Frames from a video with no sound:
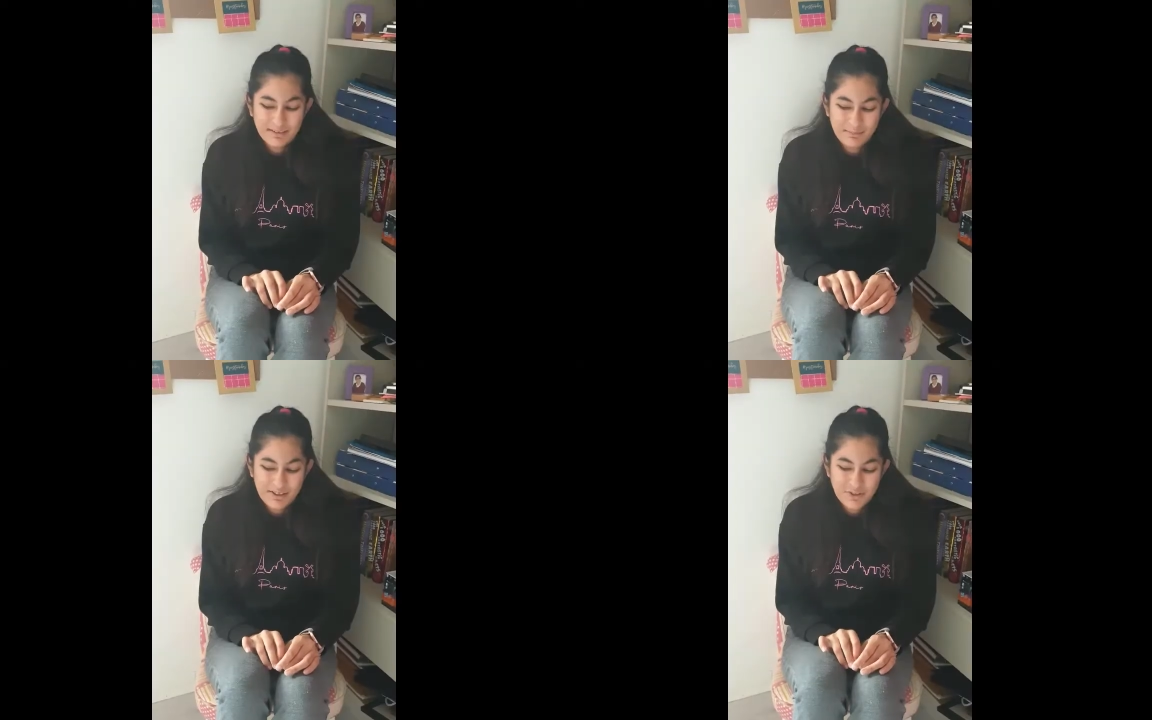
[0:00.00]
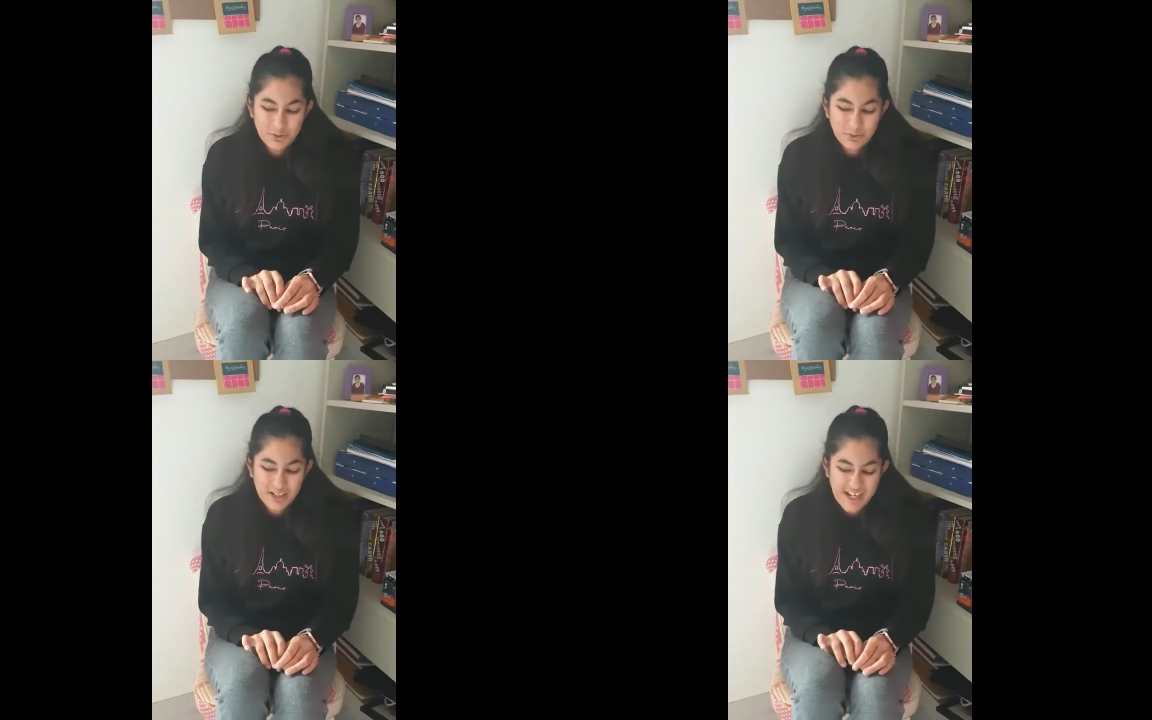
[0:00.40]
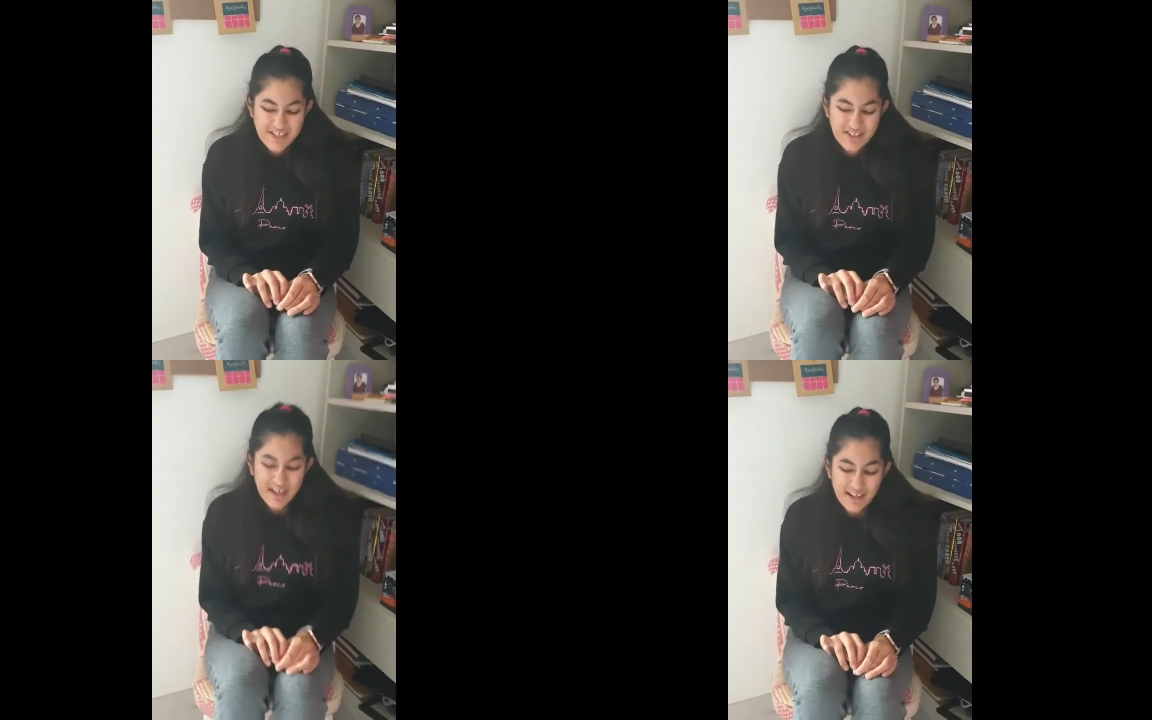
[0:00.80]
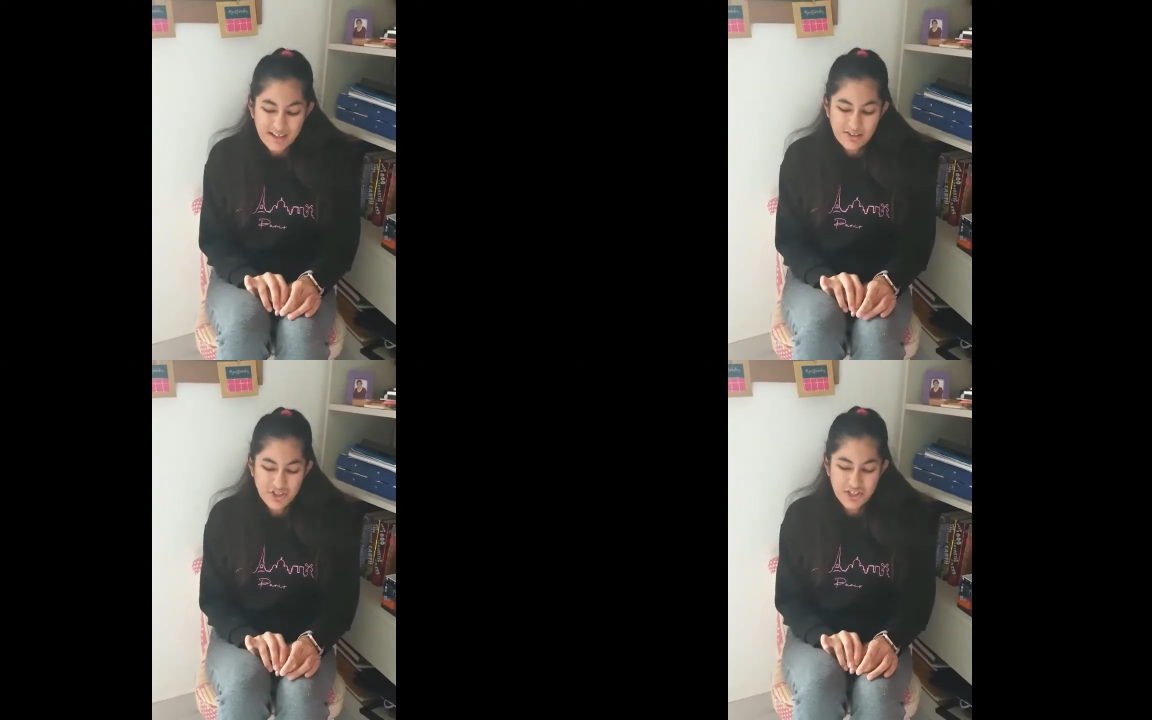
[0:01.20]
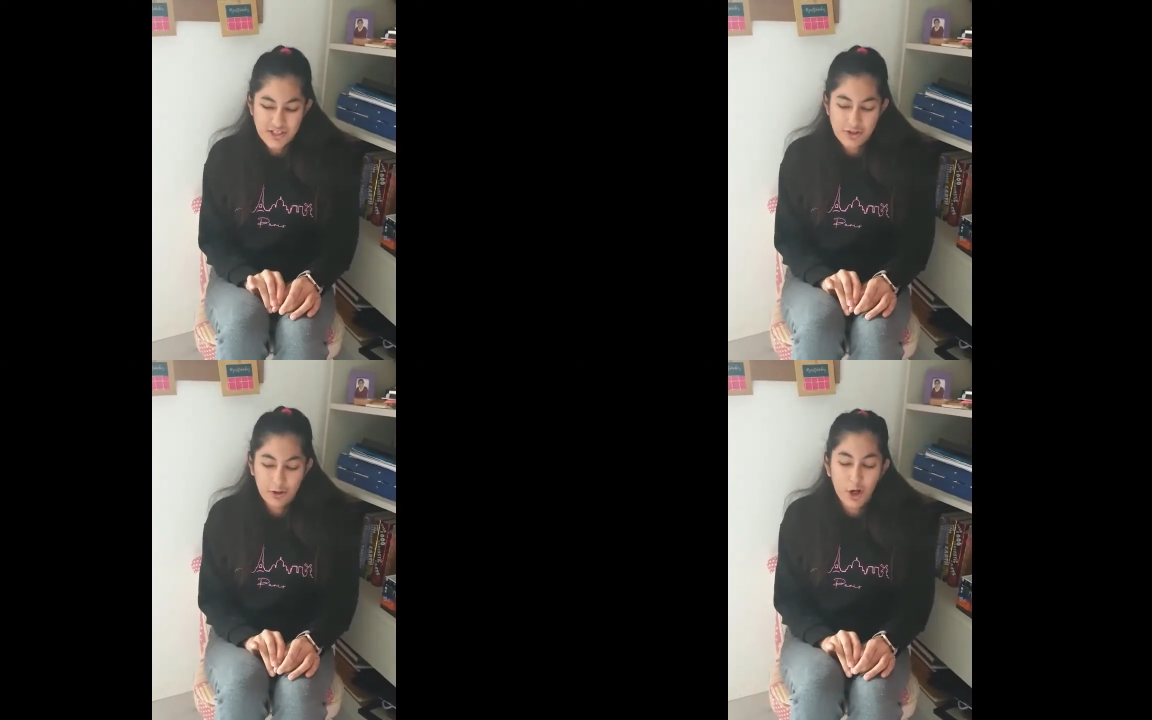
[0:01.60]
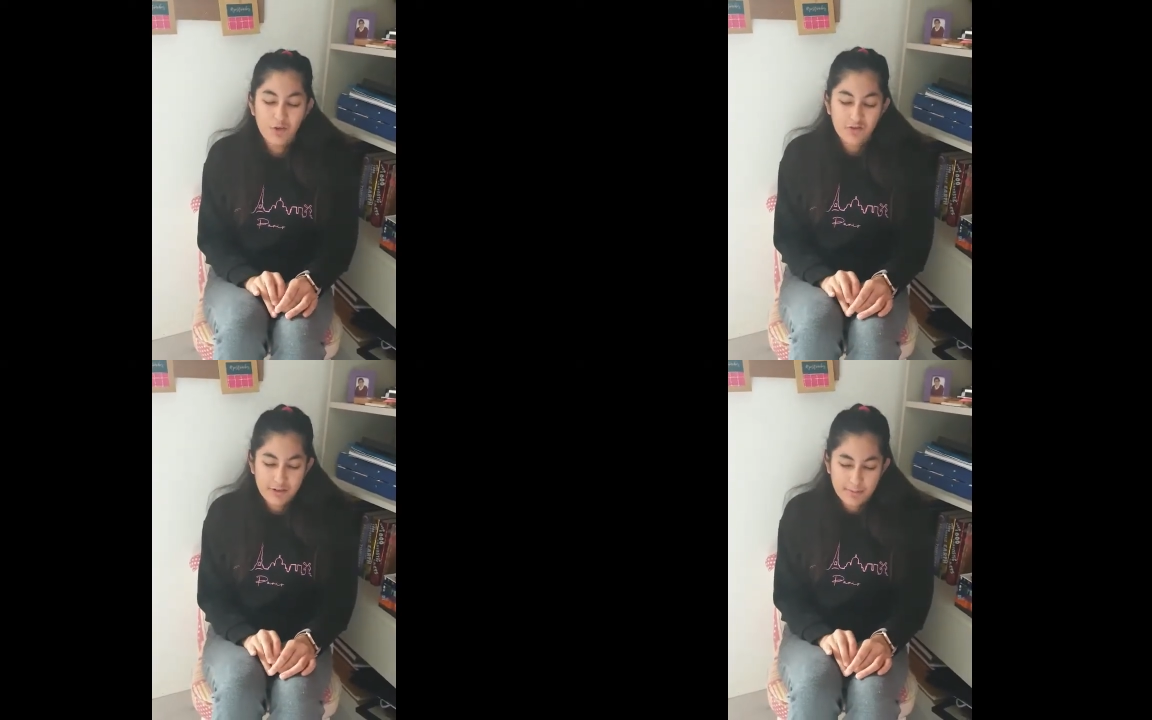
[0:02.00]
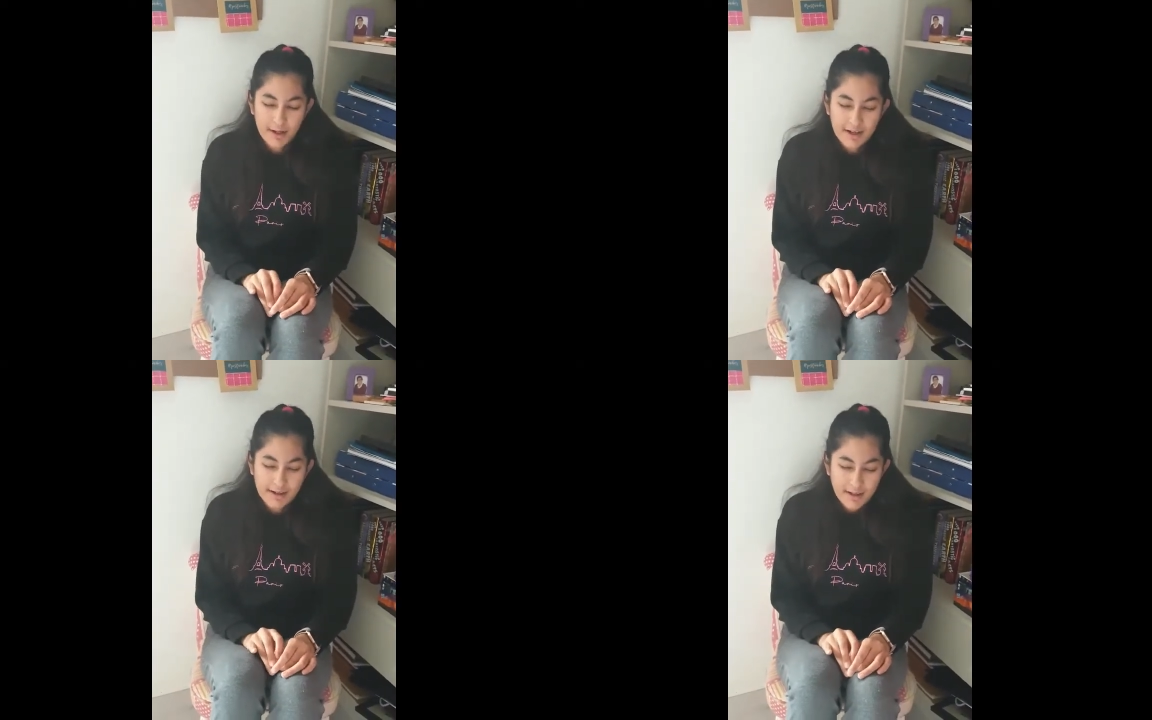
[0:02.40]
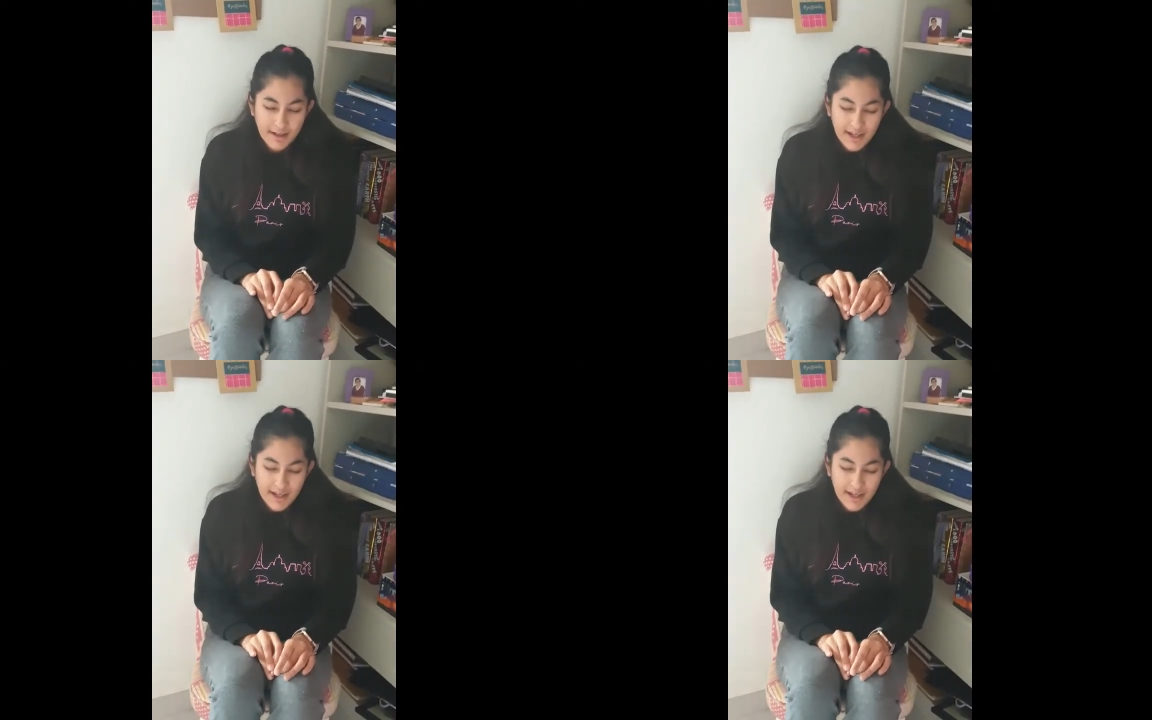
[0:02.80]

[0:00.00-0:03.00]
In my school days, I used to do a lot of group work,